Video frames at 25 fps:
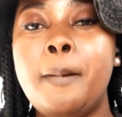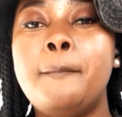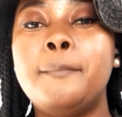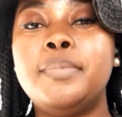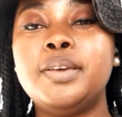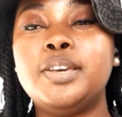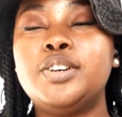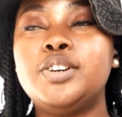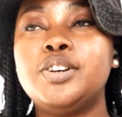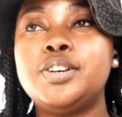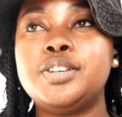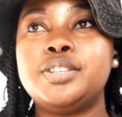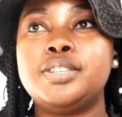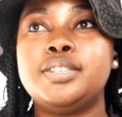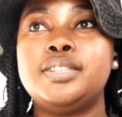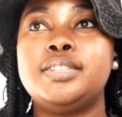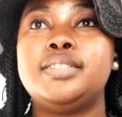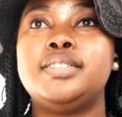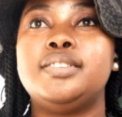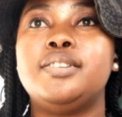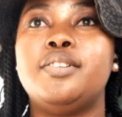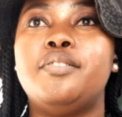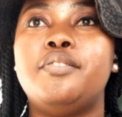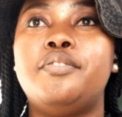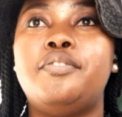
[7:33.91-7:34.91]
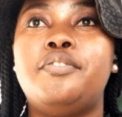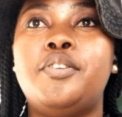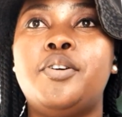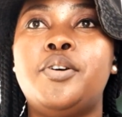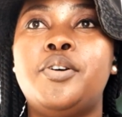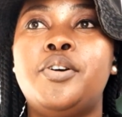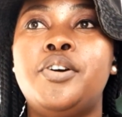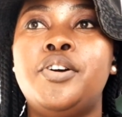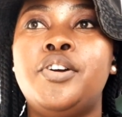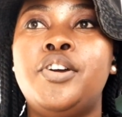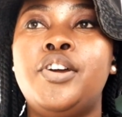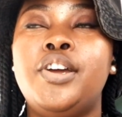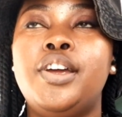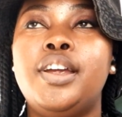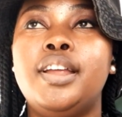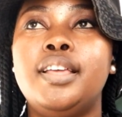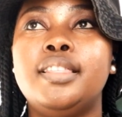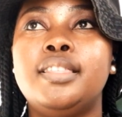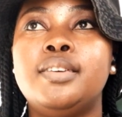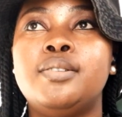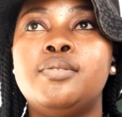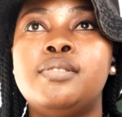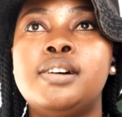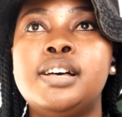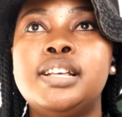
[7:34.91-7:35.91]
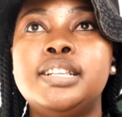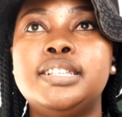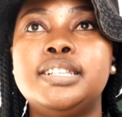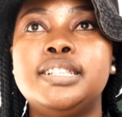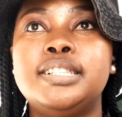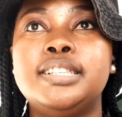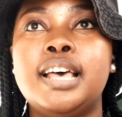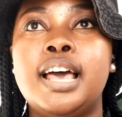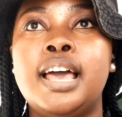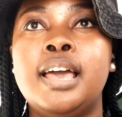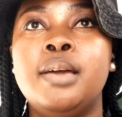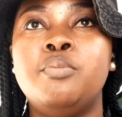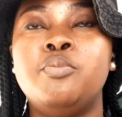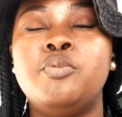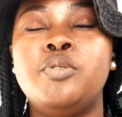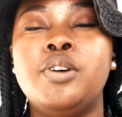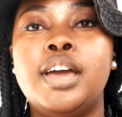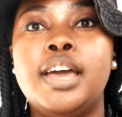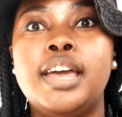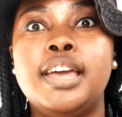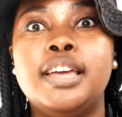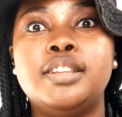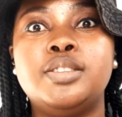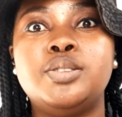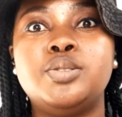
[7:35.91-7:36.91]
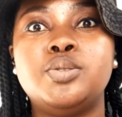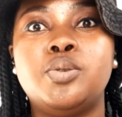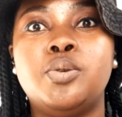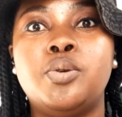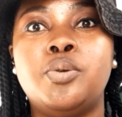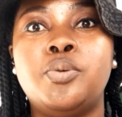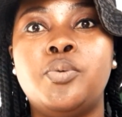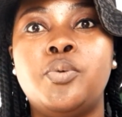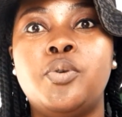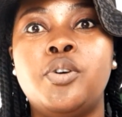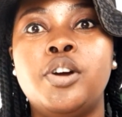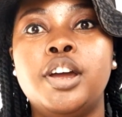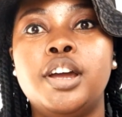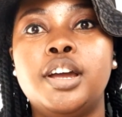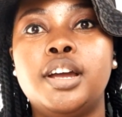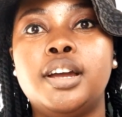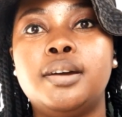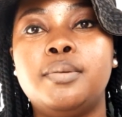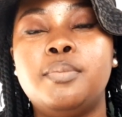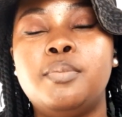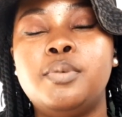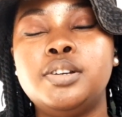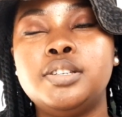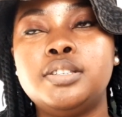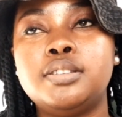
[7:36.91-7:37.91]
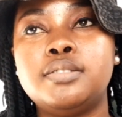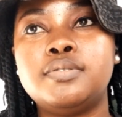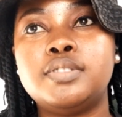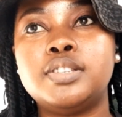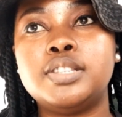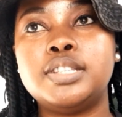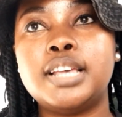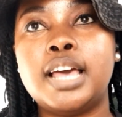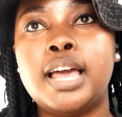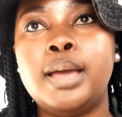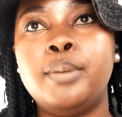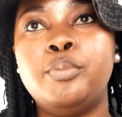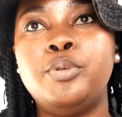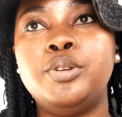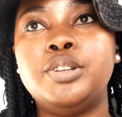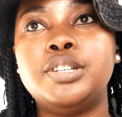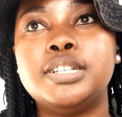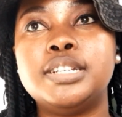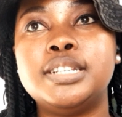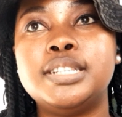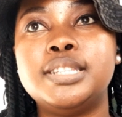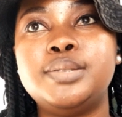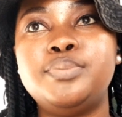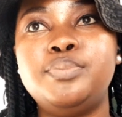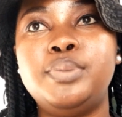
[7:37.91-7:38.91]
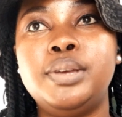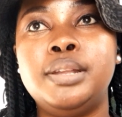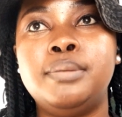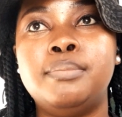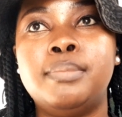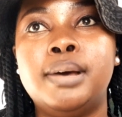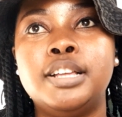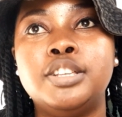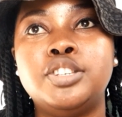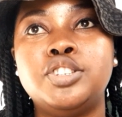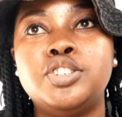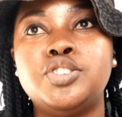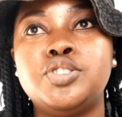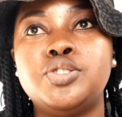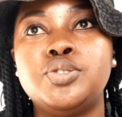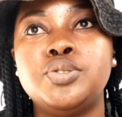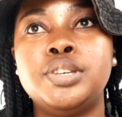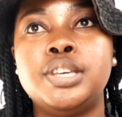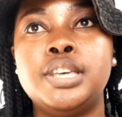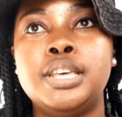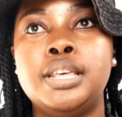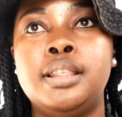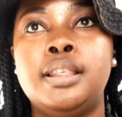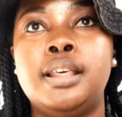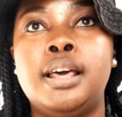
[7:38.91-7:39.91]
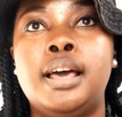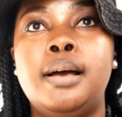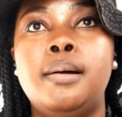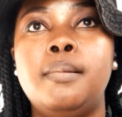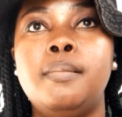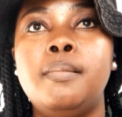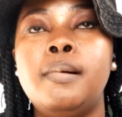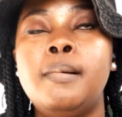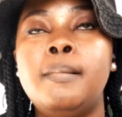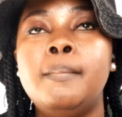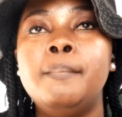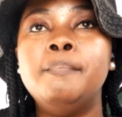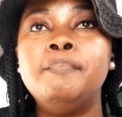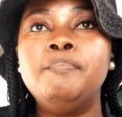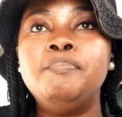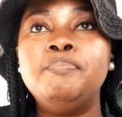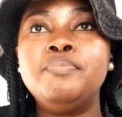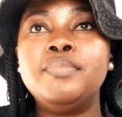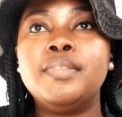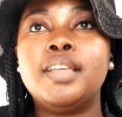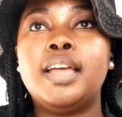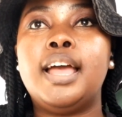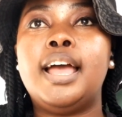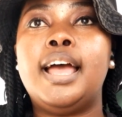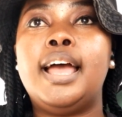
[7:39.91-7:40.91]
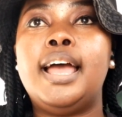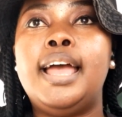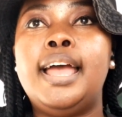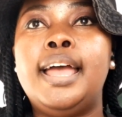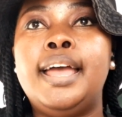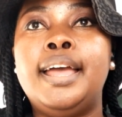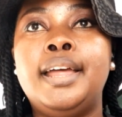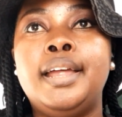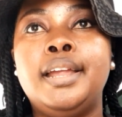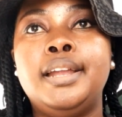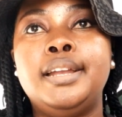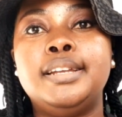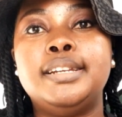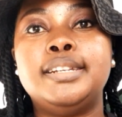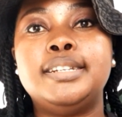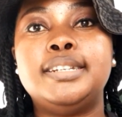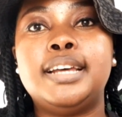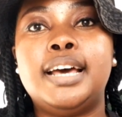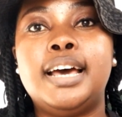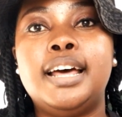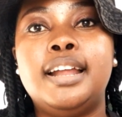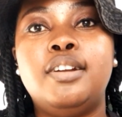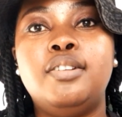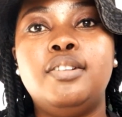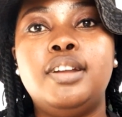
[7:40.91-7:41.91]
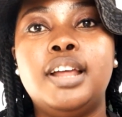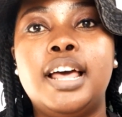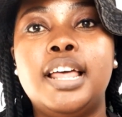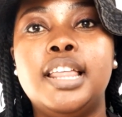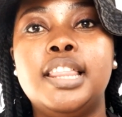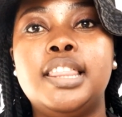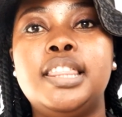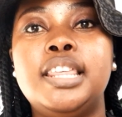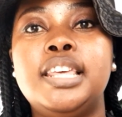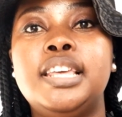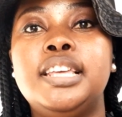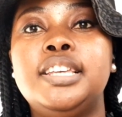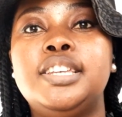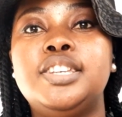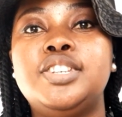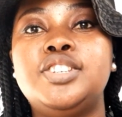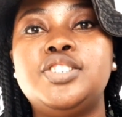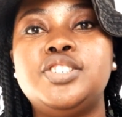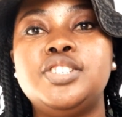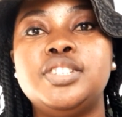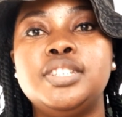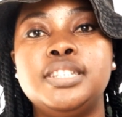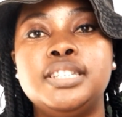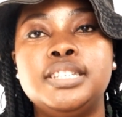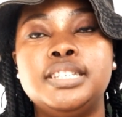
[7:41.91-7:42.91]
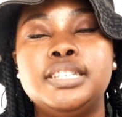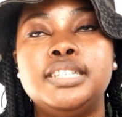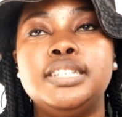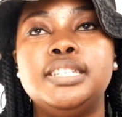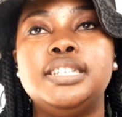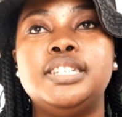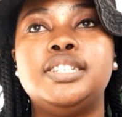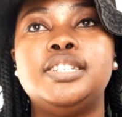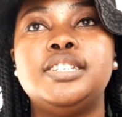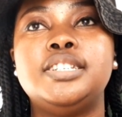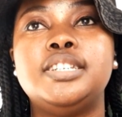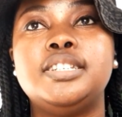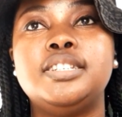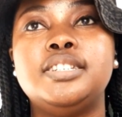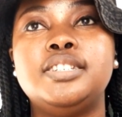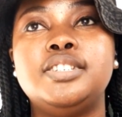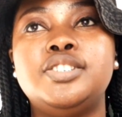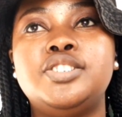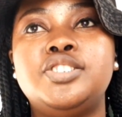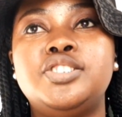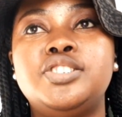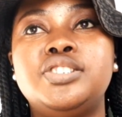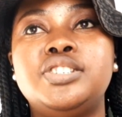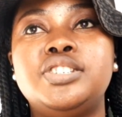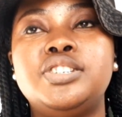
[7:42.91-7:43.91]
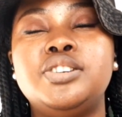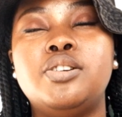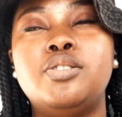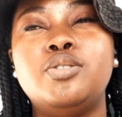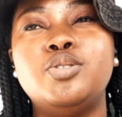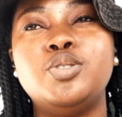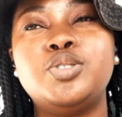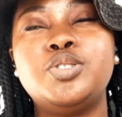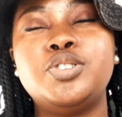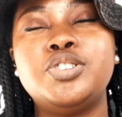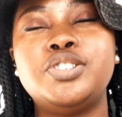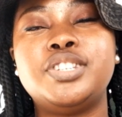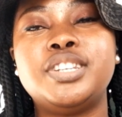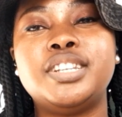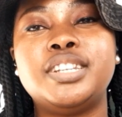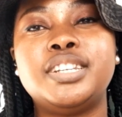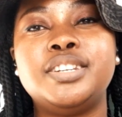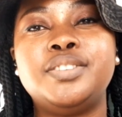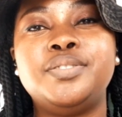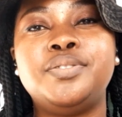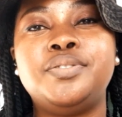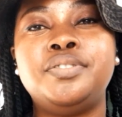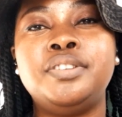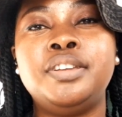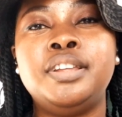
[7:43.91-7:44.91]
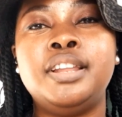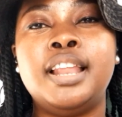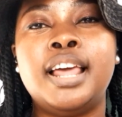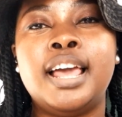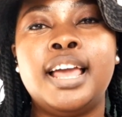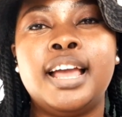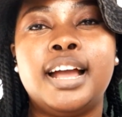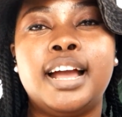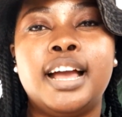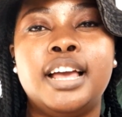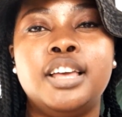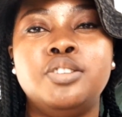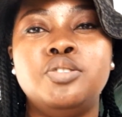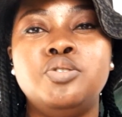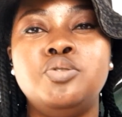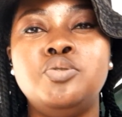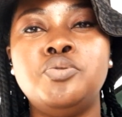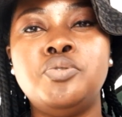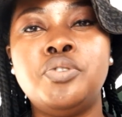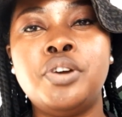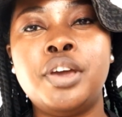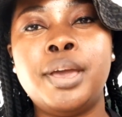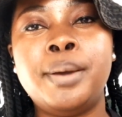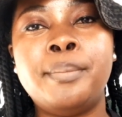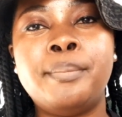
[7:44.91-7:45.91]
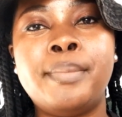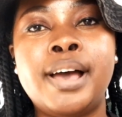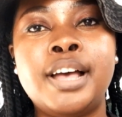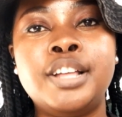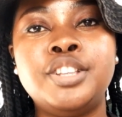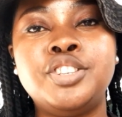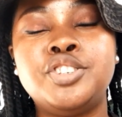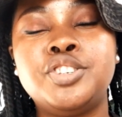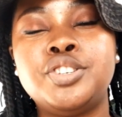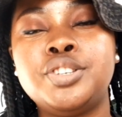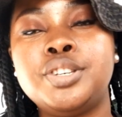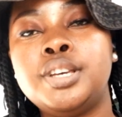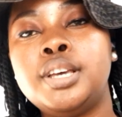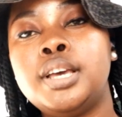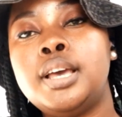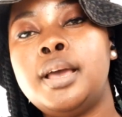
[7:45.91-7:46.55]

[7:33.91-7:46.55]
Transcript: Because for her, there was a time where I had to go work. Most of the time, we didn't spend much together. And I think she also didn't feel like I knew her much.